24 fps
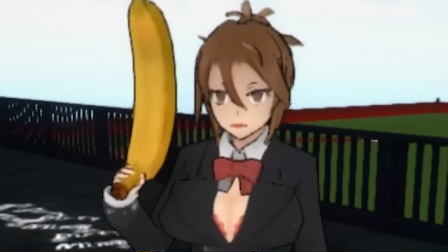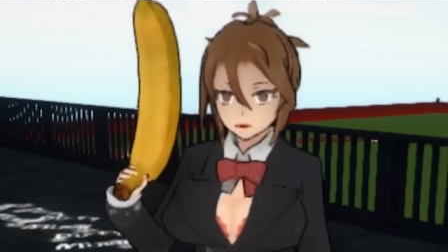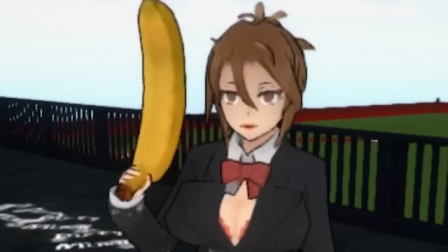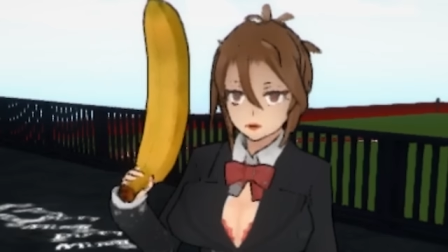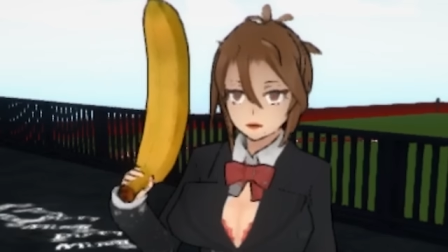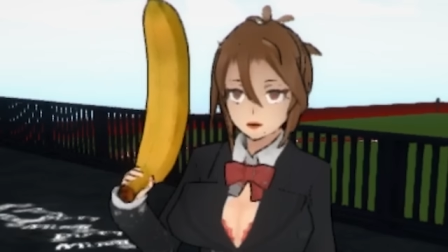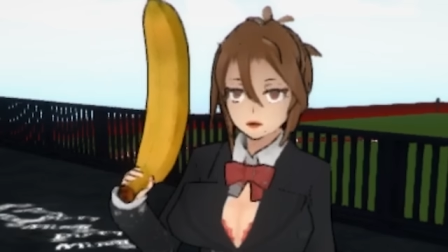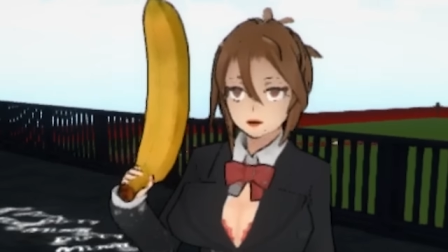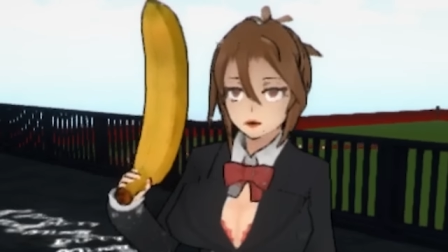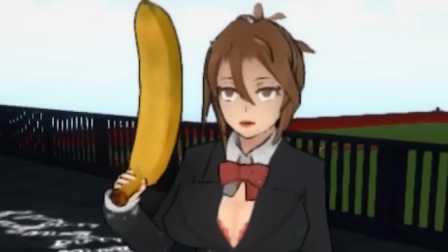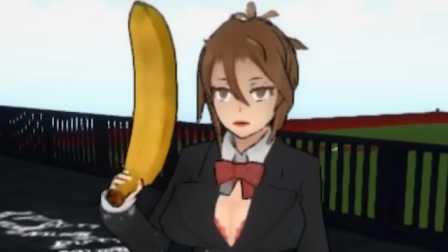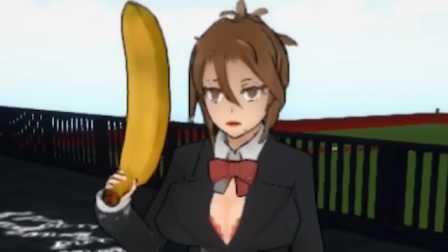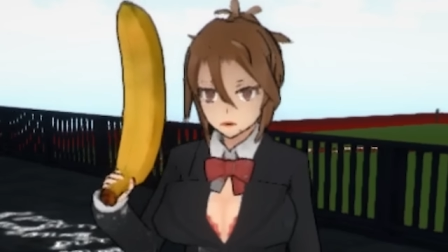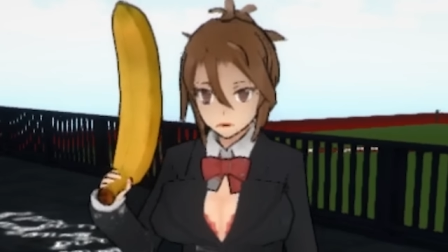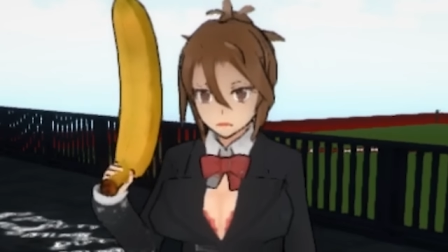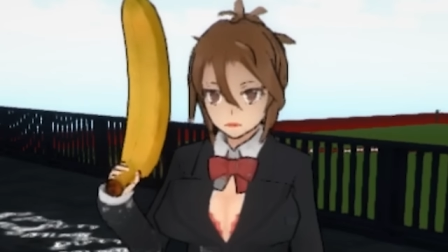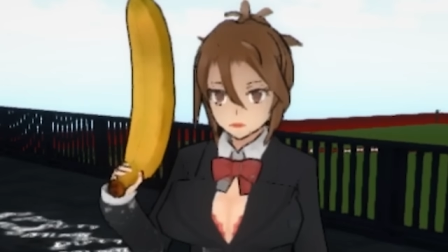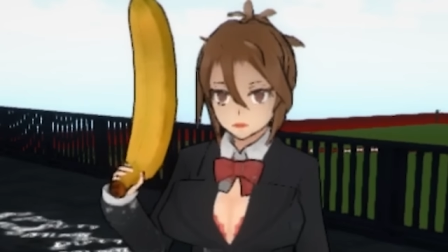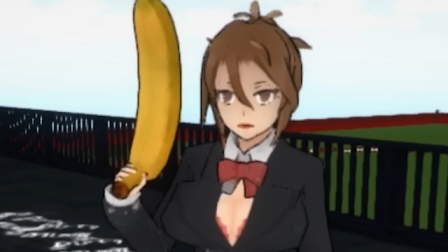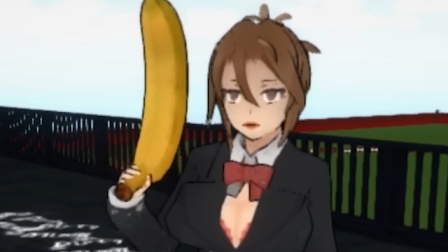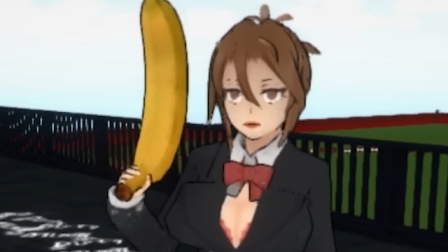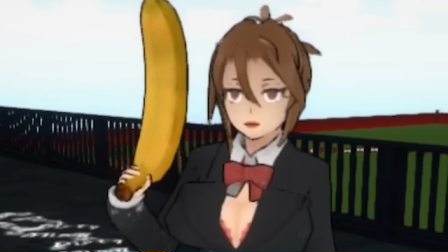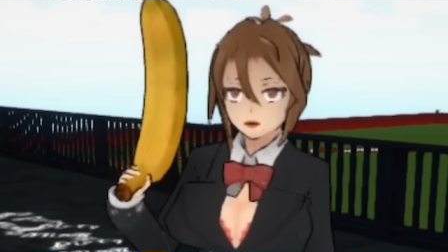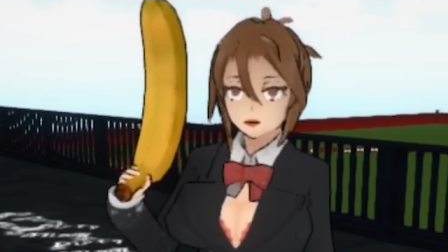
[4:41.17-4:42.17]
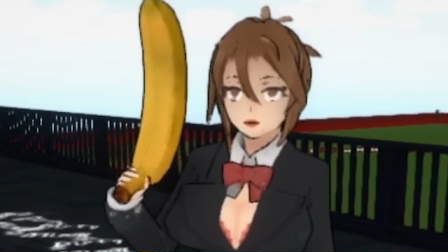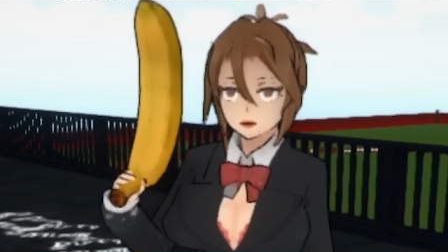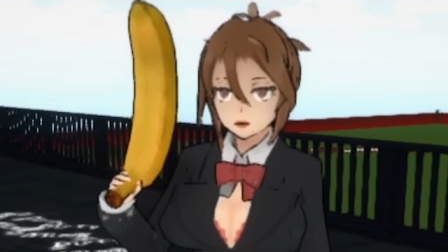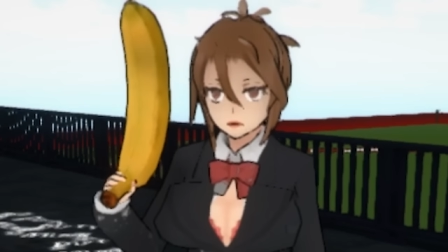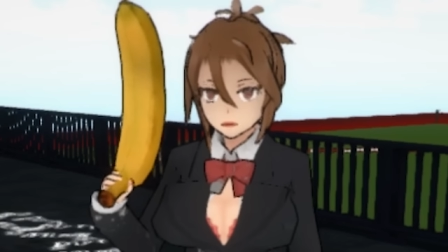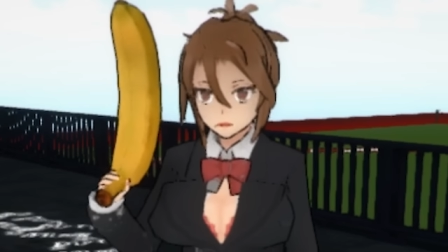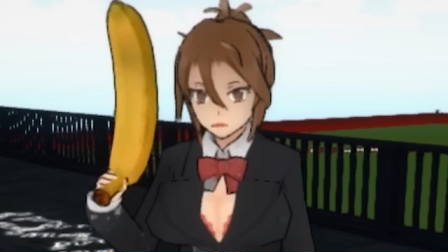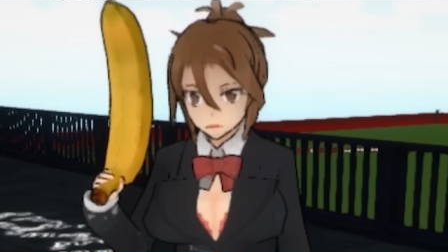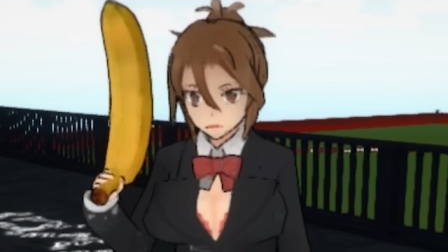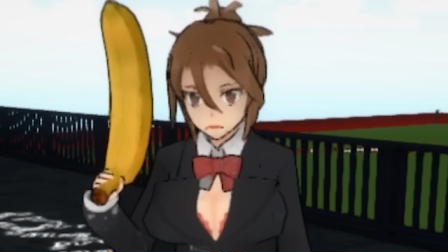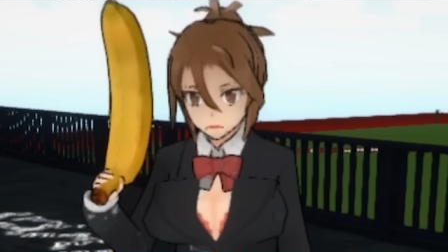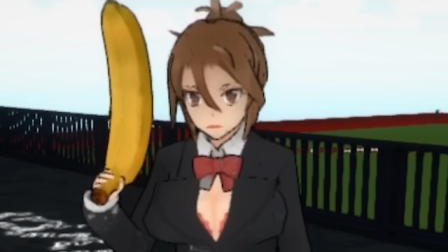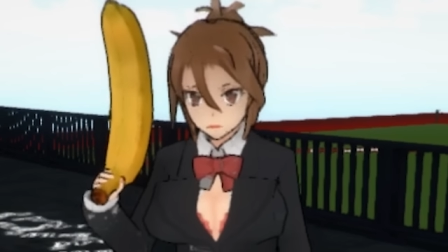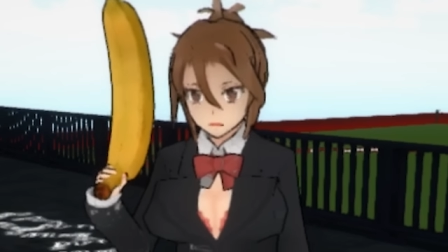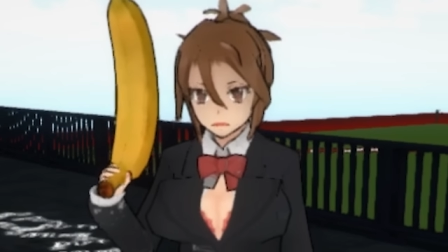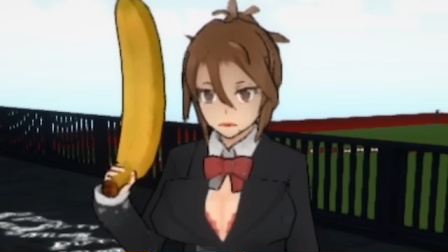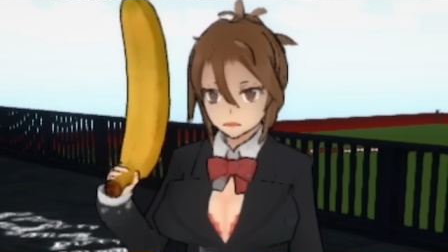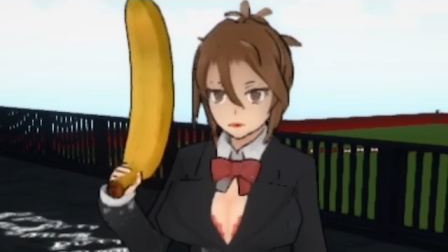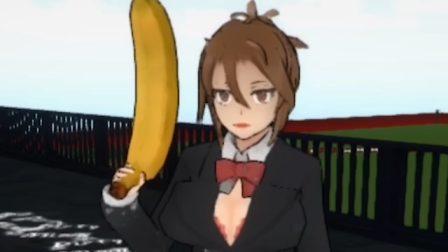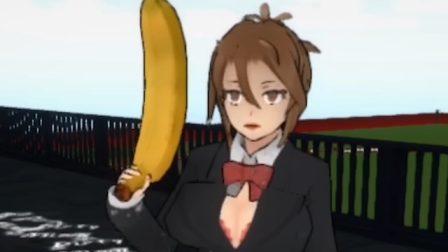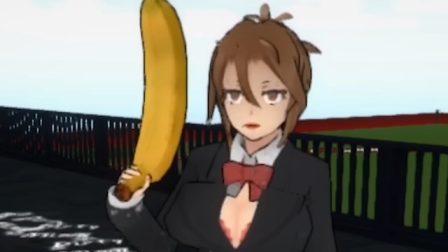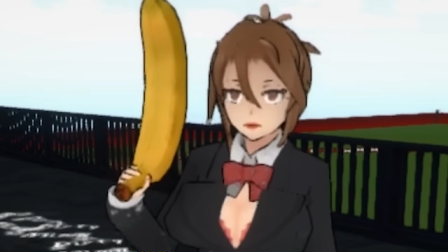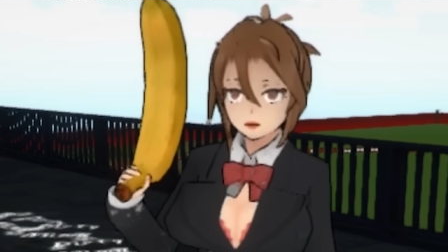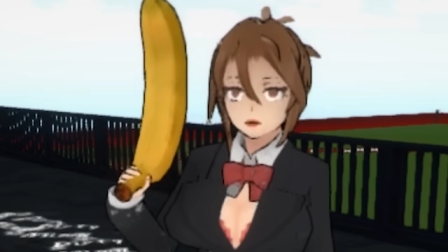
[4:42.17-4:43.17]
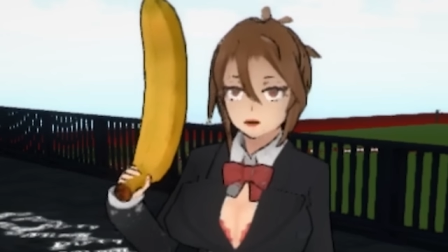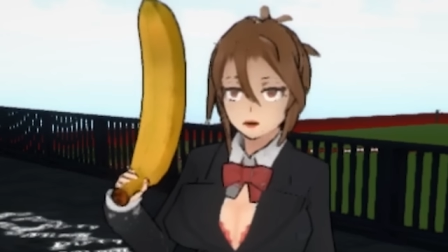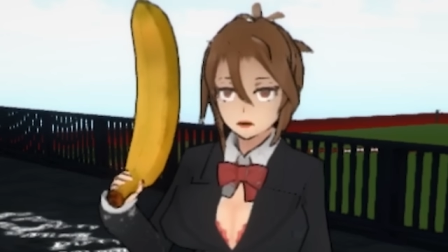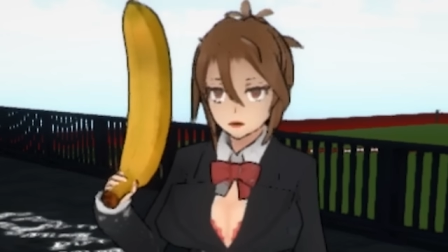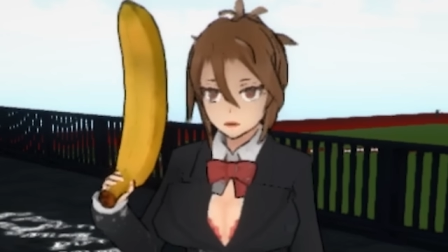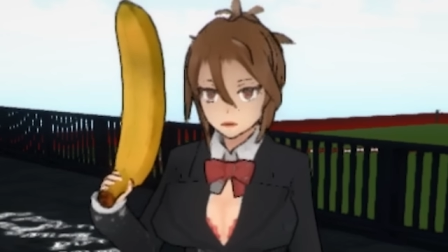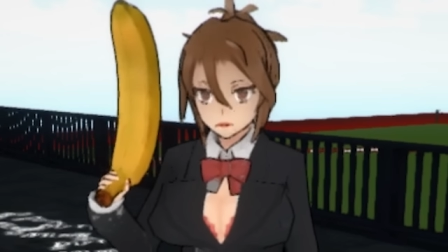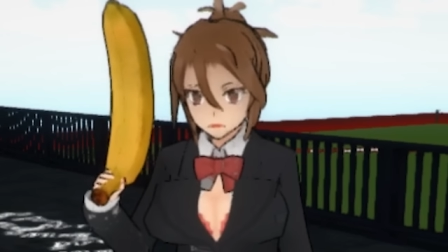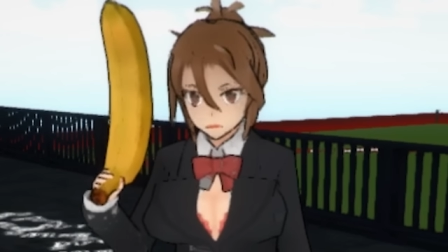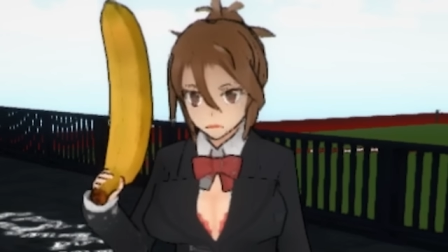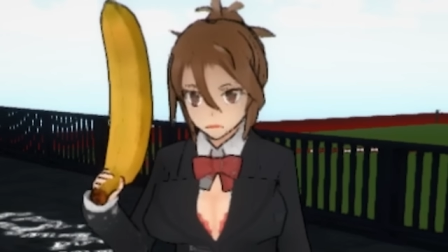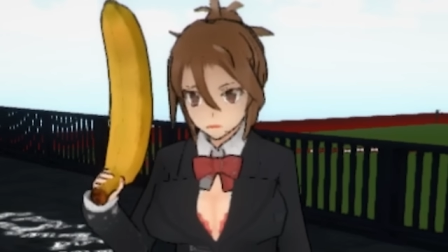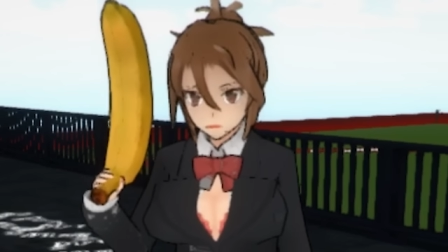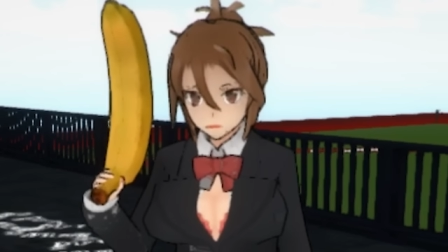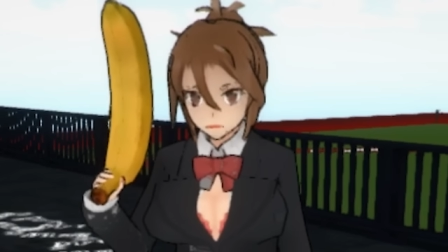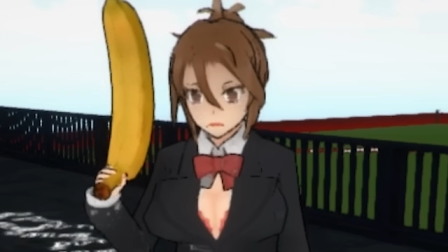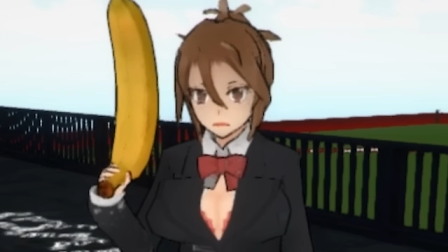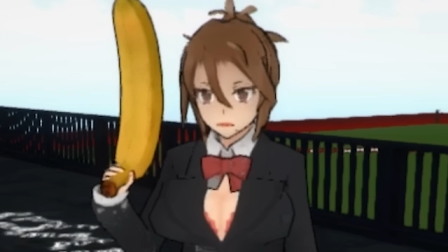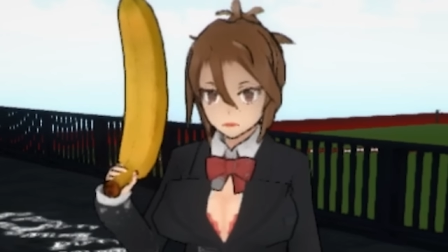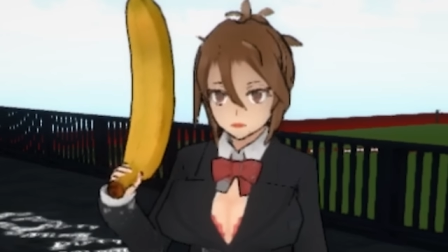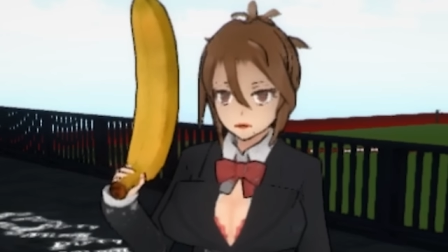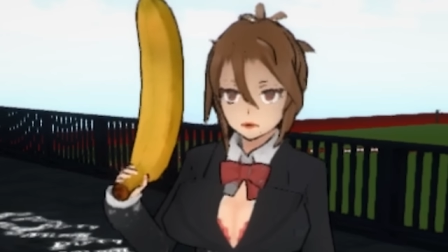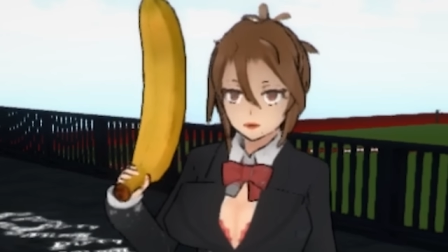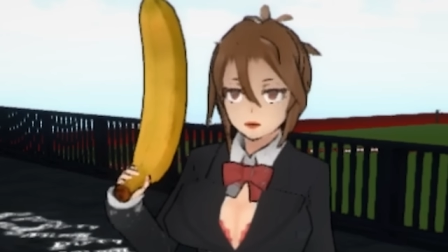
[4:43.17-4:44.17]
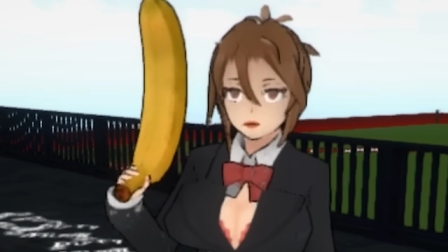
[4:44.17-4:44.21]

Oh, God. Well, this is